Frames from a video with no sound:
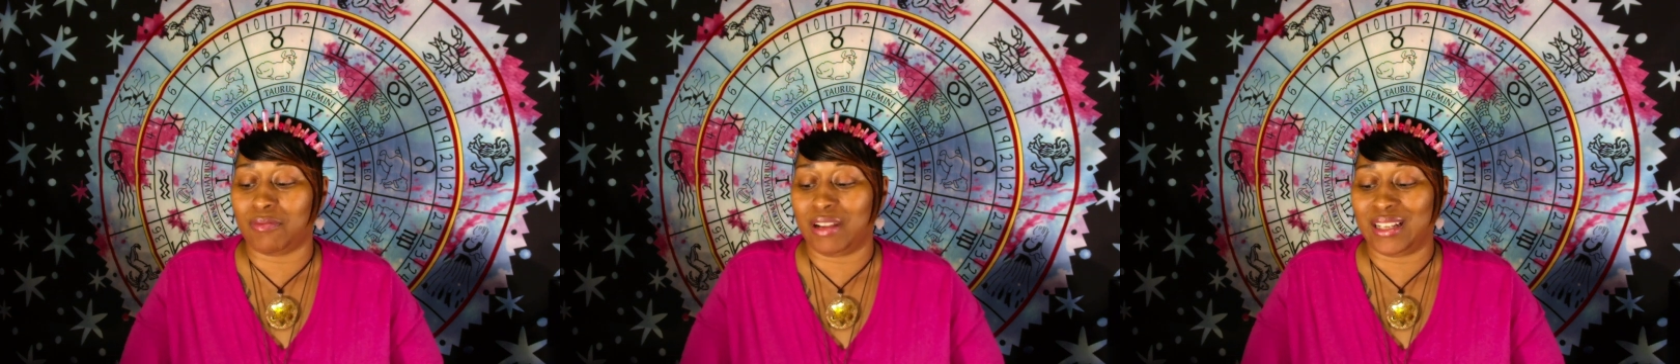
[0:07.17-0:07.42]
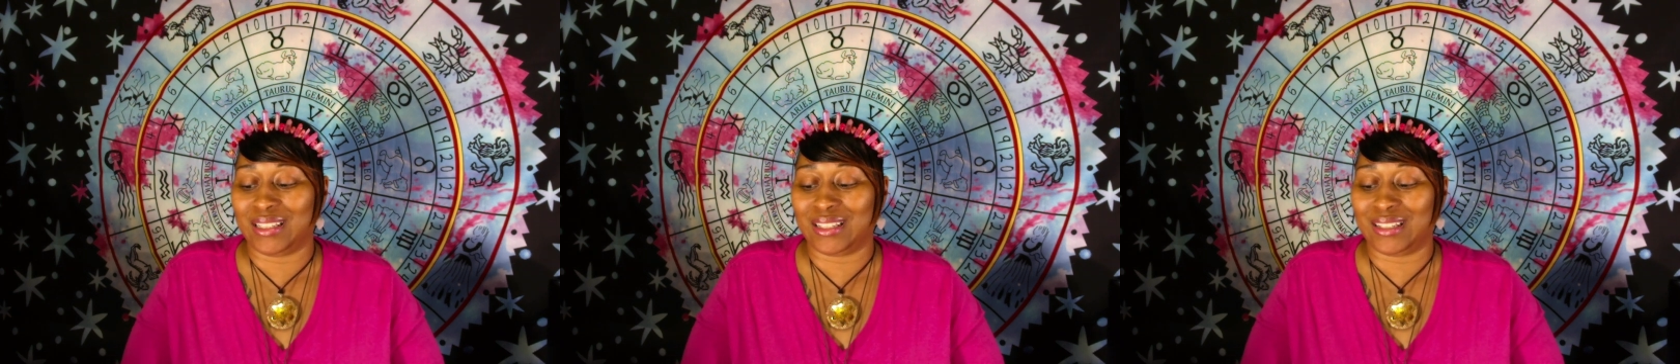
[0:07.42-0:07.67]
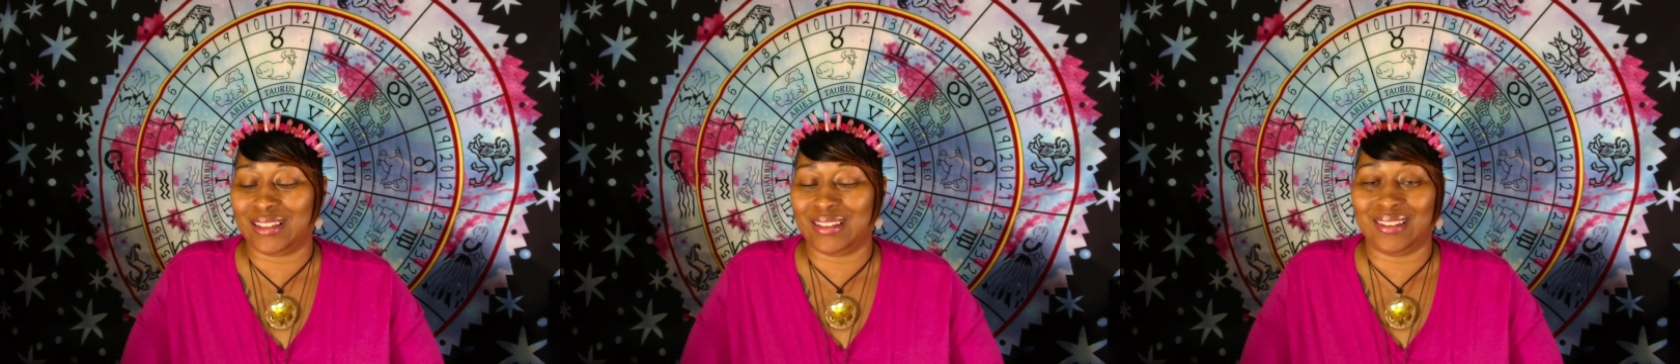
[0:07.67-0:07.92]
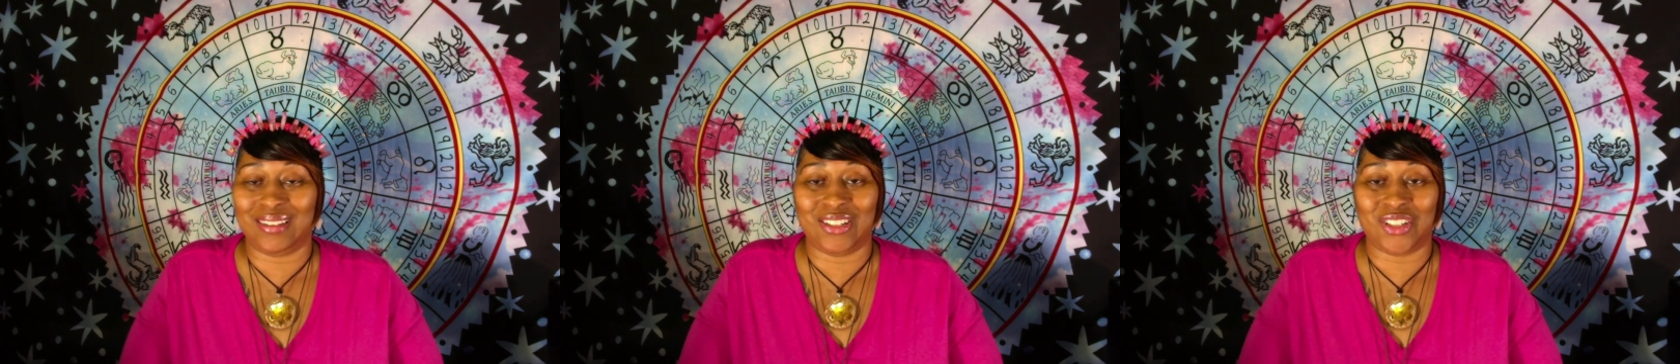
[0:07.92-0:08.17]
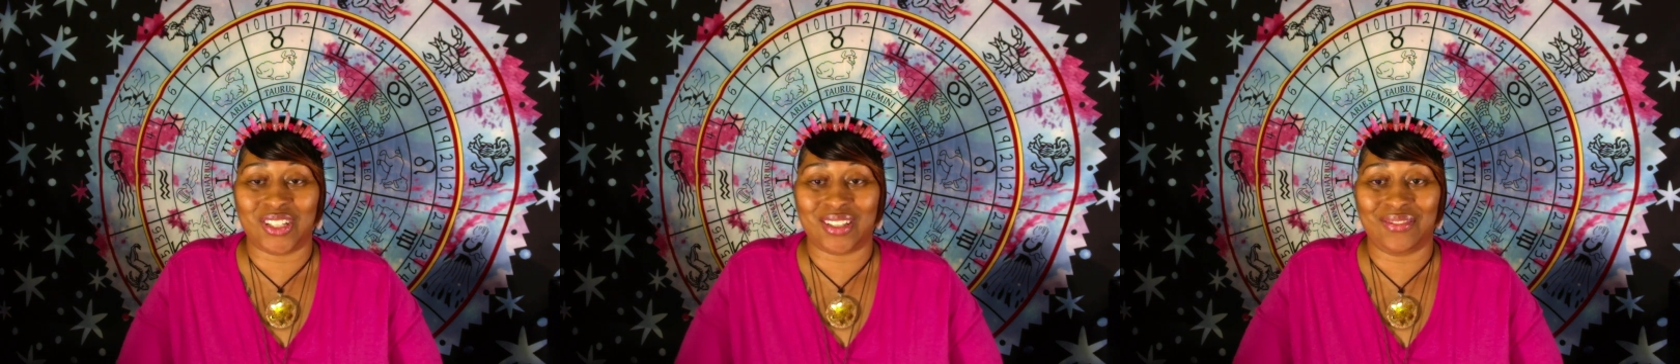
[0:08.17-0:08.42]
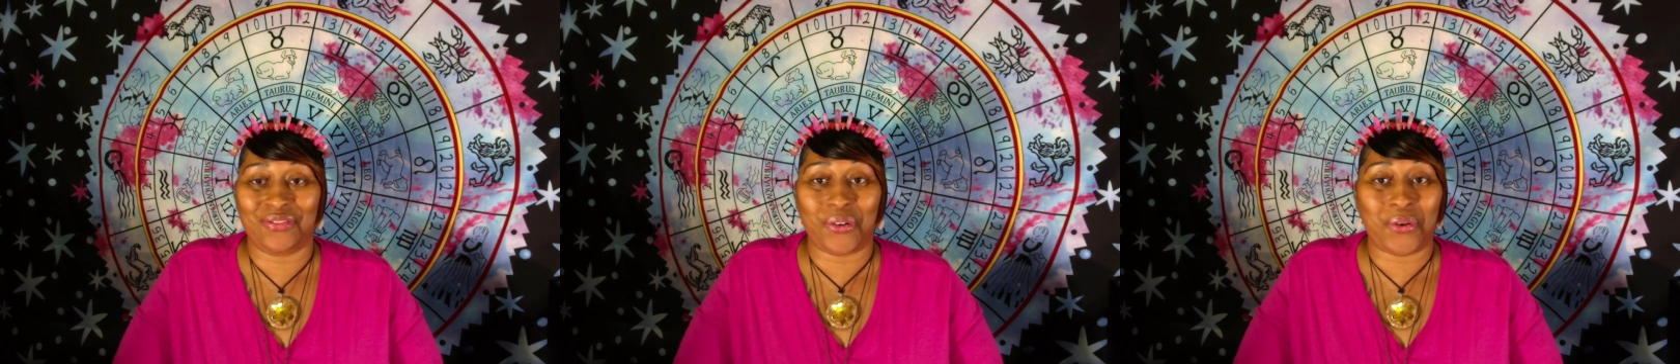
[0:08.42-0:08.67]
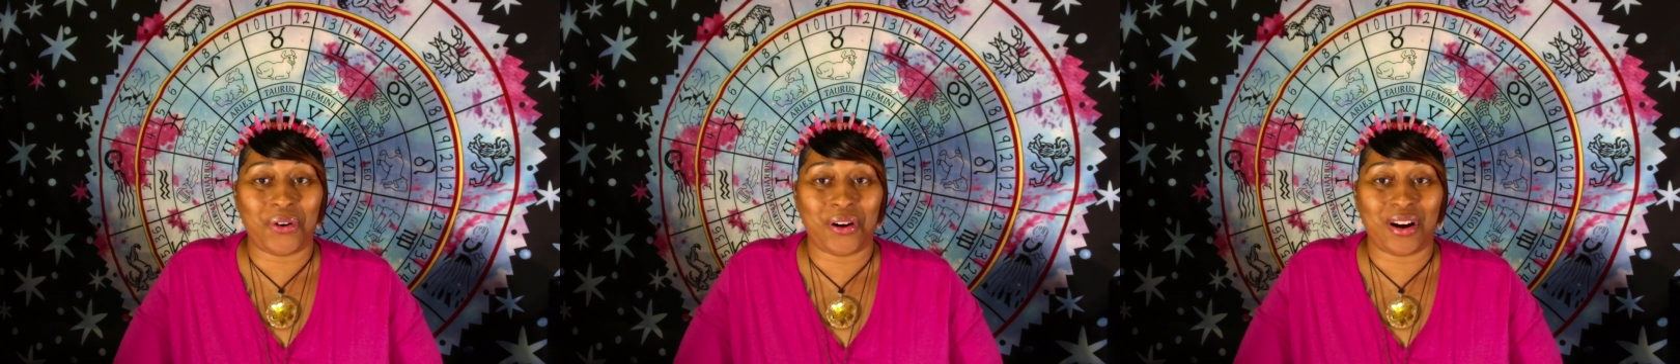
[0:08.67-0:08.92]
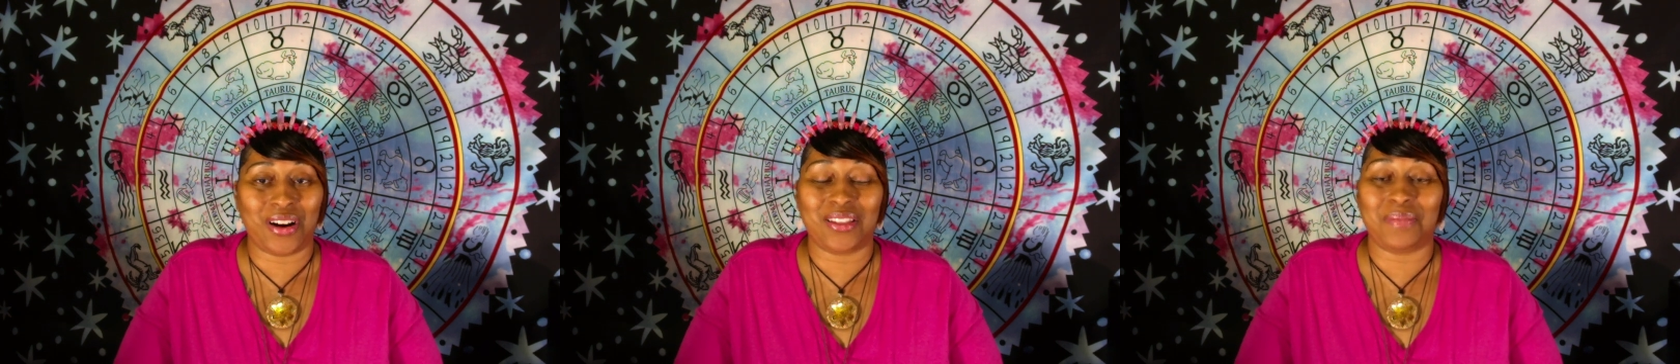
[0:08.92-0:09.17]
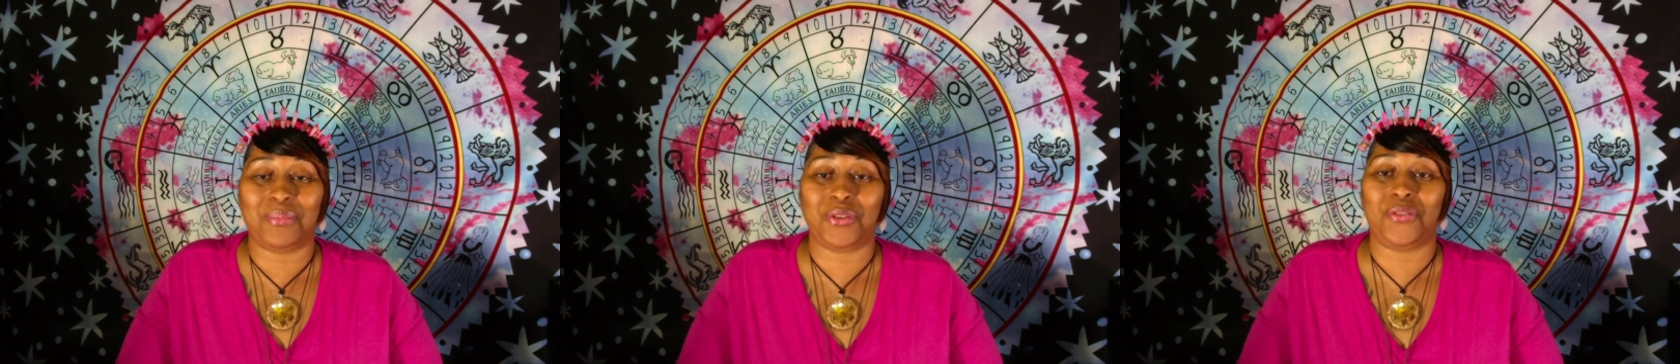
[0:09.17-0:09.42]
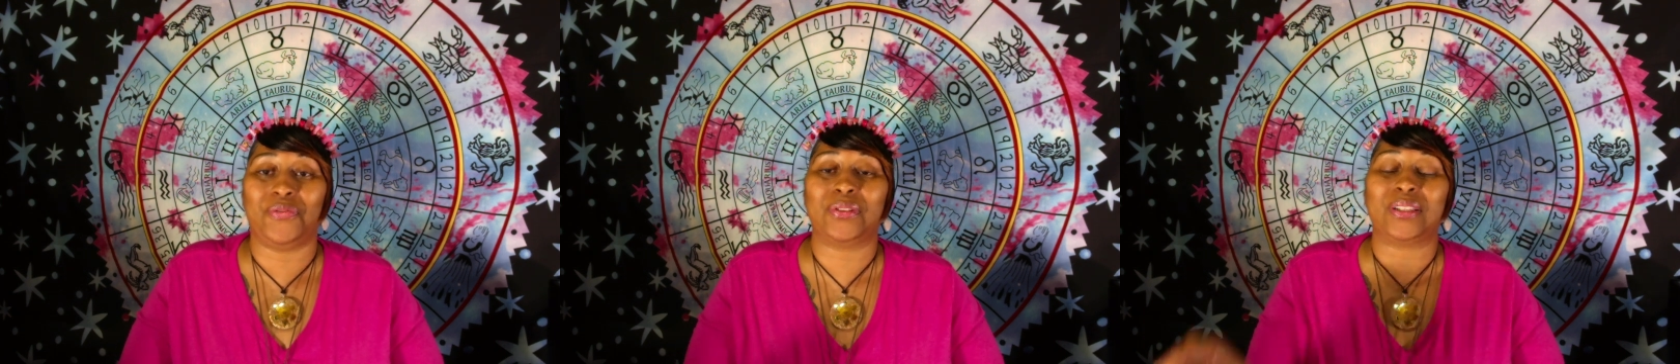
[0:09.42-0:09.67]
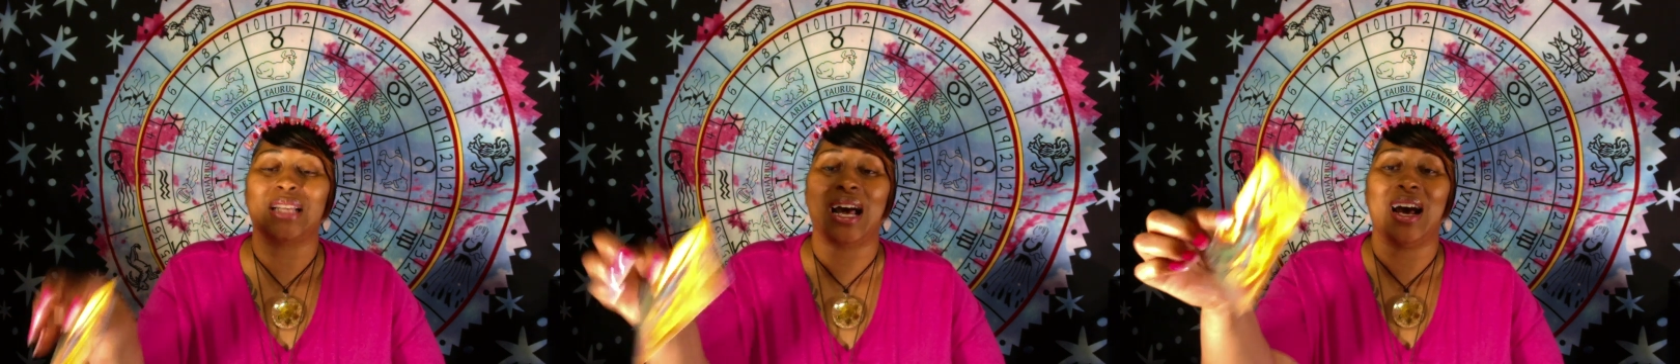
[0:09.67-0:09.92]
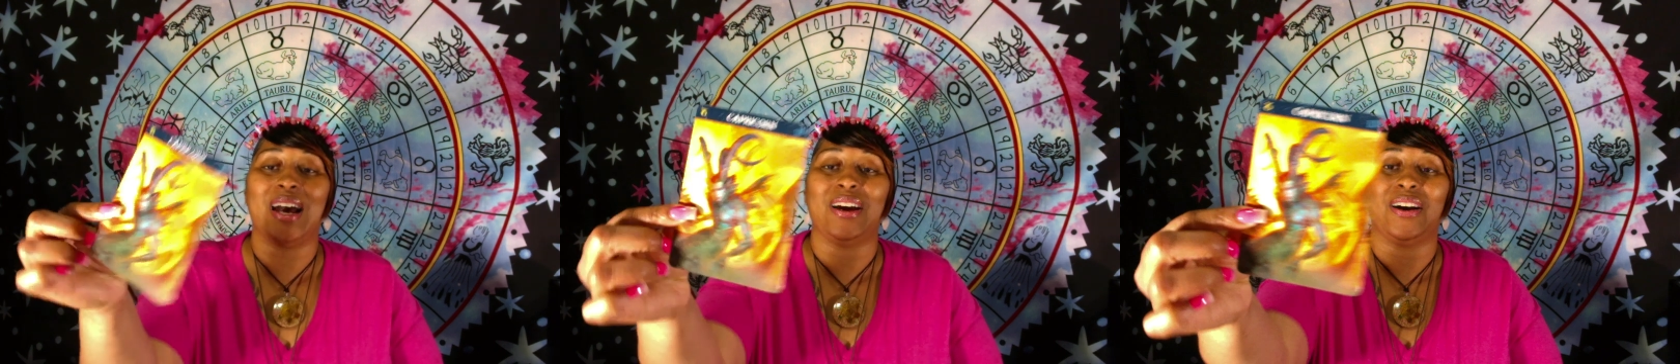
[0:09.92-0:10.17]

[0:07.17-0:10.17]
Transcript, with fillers: Message for the beautiful sign